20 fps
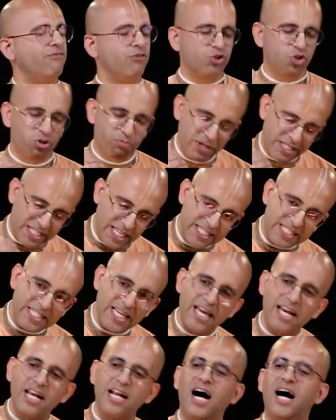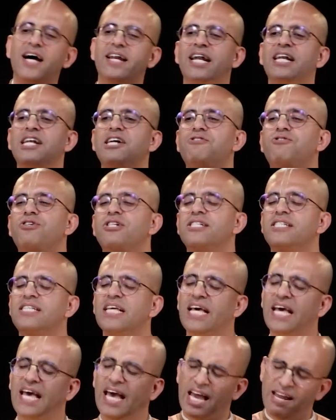We should be sincere in our endeavors.
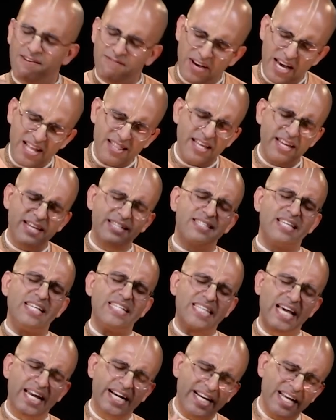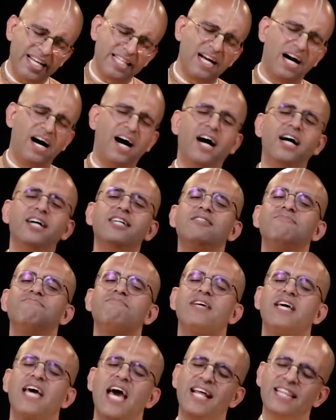And when there is sincerity in the heart,
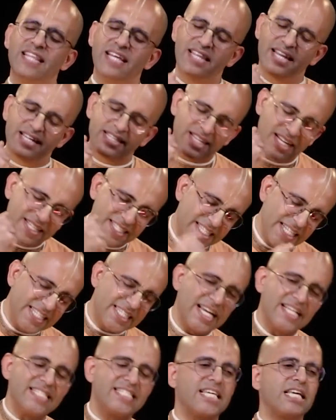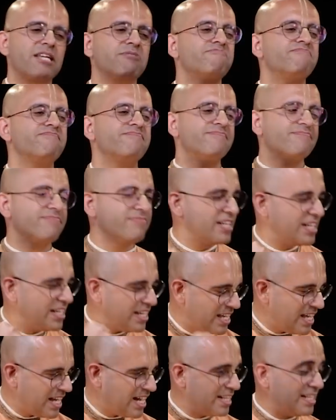and then there is consistency,
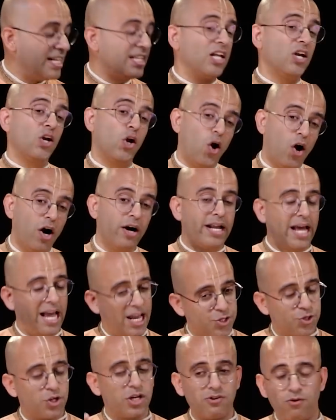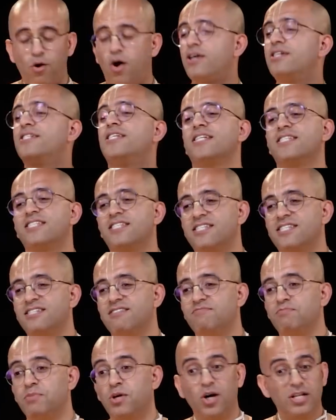then the Lord actually rewards us,
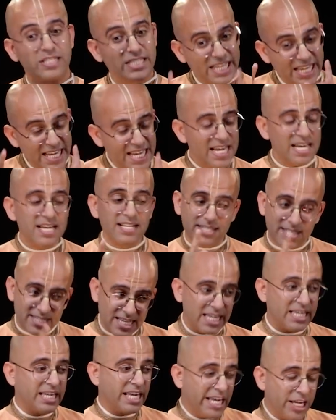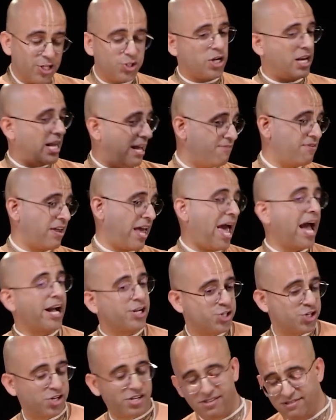because He is seeing each and every
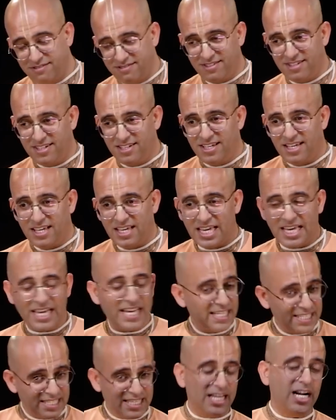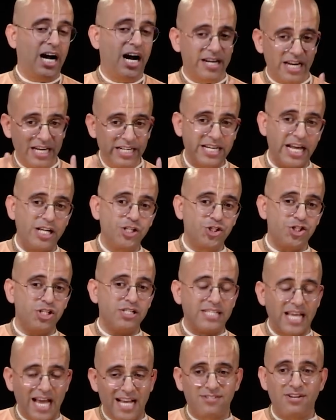action. He is seeing our
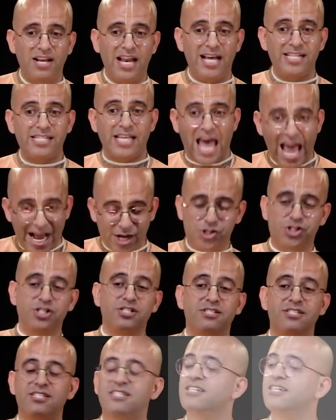intentions as well as actions.